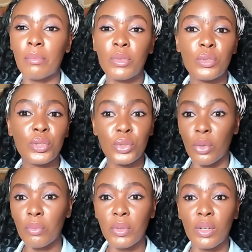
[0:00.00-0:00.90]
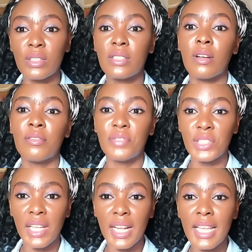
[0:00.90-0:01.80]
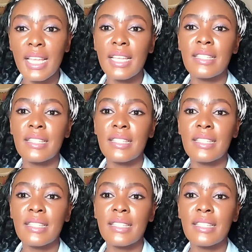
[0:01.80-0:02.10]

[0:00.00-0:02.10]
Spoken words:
I'm not sure, because officially